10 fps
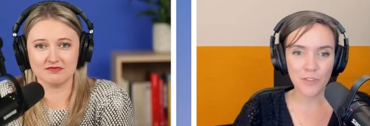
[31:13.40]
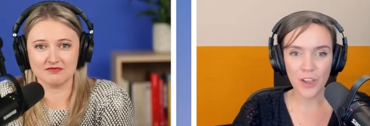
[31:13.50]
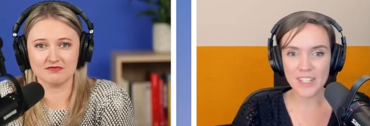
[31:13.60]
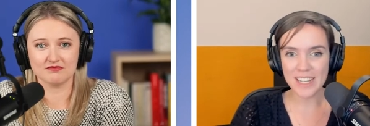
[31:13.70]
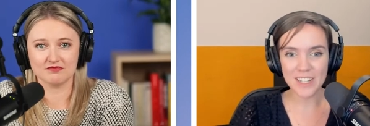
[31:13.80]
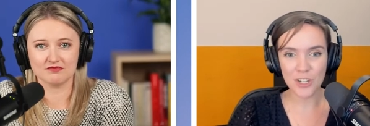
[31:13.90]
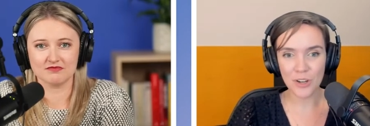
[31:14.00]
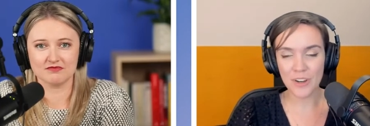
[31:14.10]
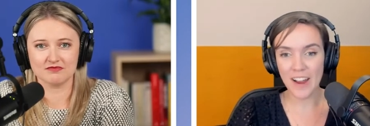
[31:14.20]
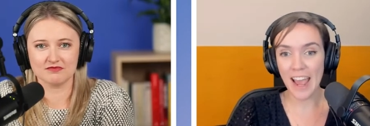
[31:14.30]
Speaker 1: flows
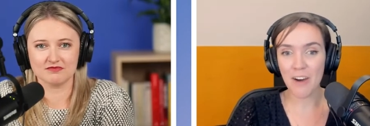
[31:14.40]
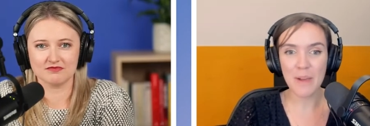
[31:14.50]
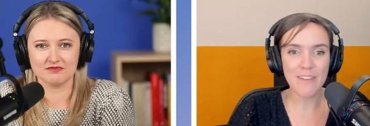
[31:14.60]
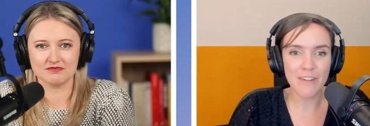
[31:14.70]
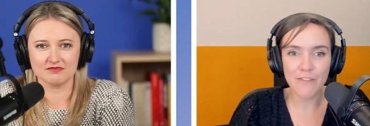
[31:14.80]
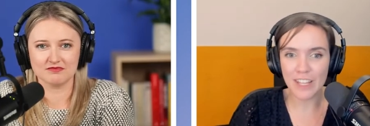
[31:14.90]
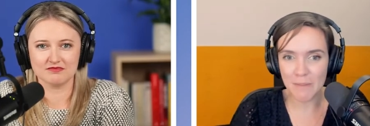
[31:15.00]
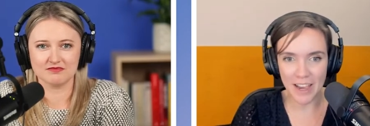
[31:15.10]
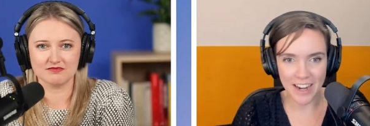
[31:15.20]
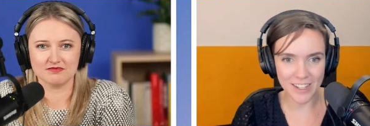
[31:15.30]
into how we even
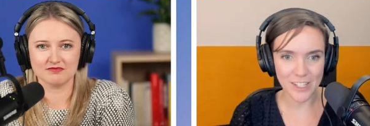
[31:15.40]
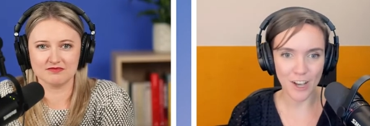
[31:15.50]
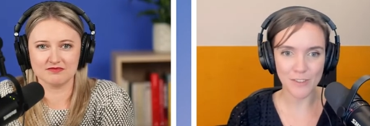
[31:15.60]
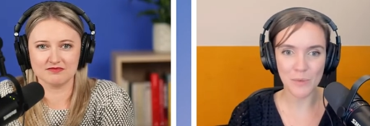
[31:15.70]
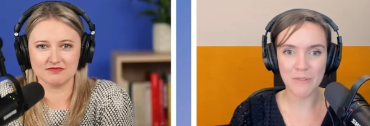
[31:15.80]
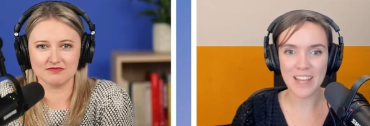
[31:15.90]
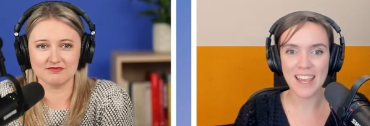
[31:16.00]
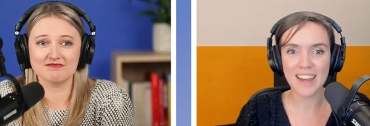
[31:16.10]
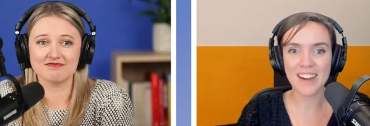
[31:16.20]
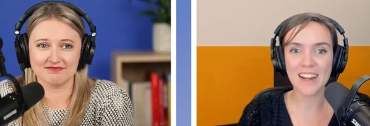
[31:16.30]
feel about ourselves when
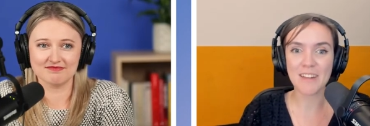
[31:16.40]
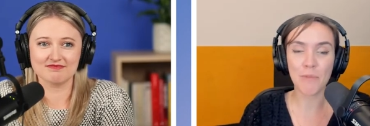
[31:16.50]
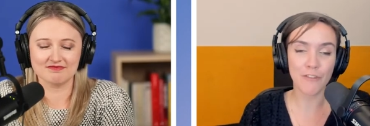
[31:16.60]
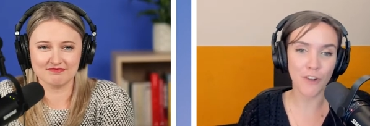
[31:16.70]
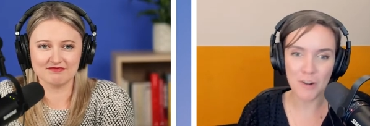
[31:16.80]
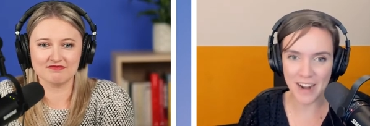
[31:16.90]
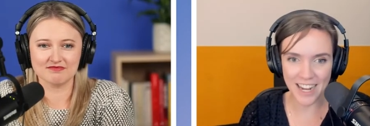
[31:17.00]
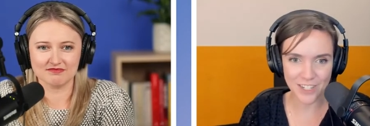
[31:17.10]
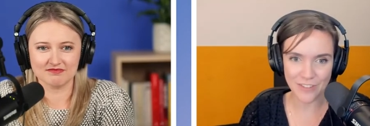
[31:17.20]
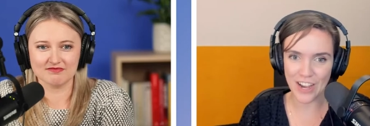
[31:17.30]
we can perform
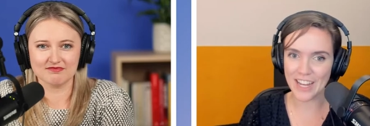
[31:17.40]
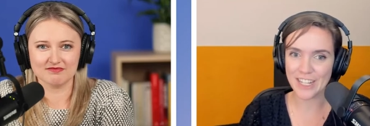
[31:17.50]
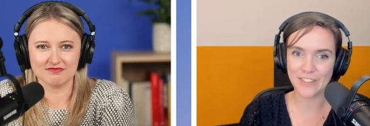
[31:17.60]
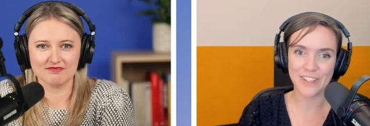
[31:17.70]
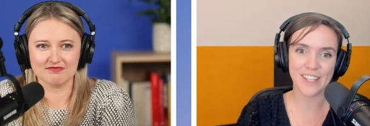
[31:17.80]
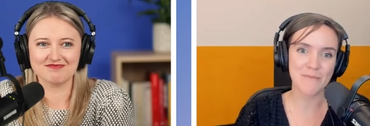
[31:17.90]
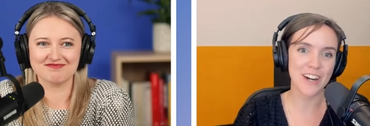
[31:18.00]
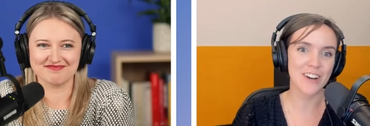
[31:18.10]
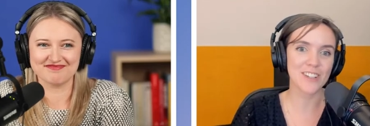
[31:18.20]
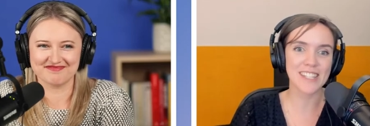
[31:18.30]
an act of kindness for
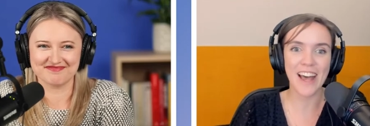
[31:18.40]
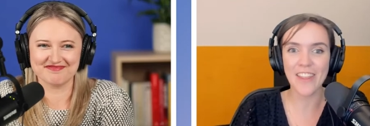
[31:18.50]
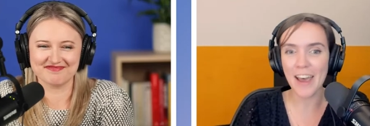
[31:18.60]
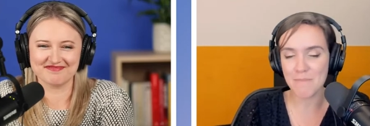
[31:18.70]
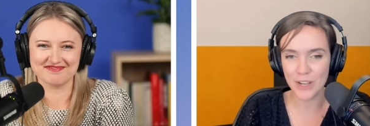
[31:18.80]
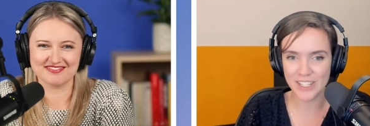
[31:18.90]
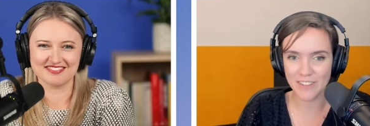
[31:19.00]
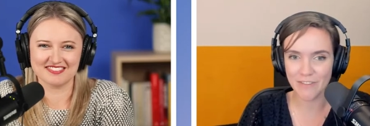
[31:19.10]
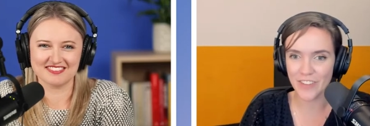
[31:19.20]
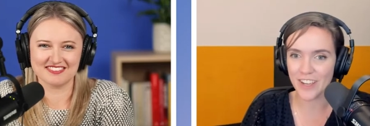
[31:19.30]
someone else, how that
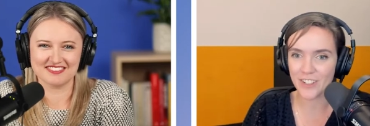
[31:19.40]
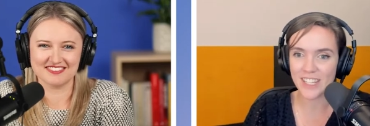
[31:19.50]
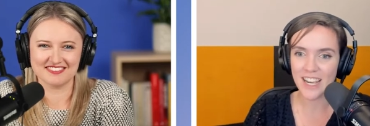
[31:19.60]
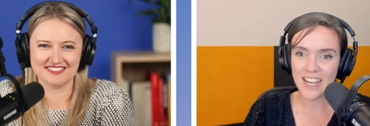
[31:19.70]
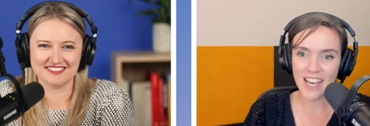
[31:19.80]
person feels.